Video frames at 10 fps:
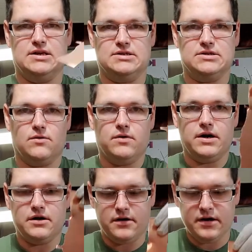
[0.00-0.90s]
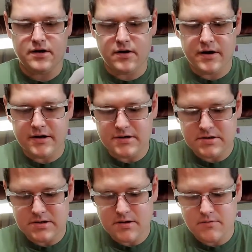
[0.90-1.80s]
So here it is.
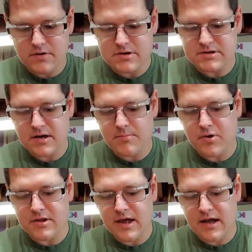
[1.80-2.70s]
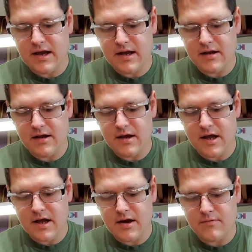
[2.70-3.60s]
I'm just going to put that in.
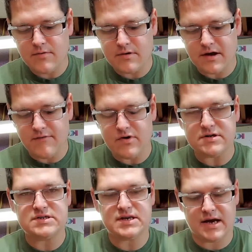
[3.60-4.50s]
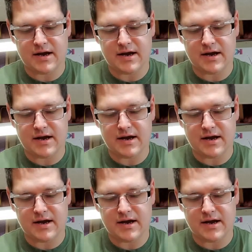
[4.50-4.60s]
We'll give it a sec.